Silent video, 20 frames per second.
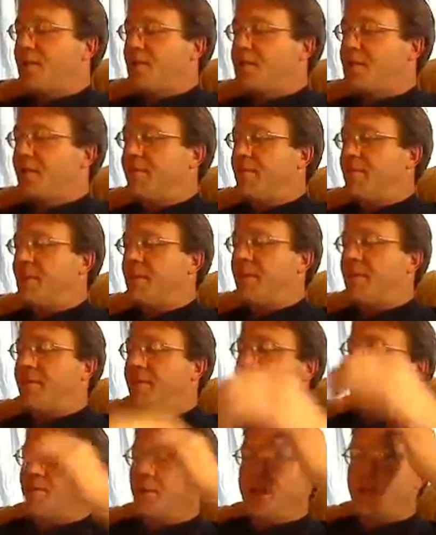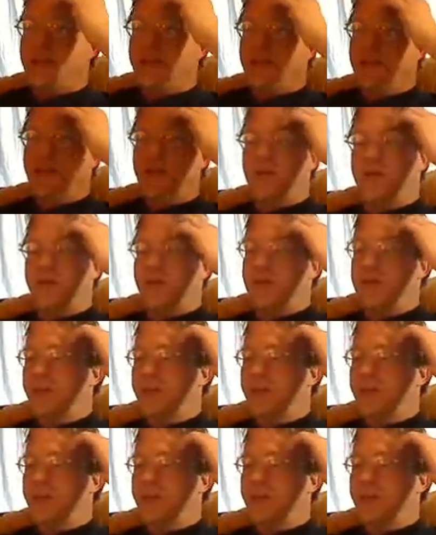I'll just give you the phrases here.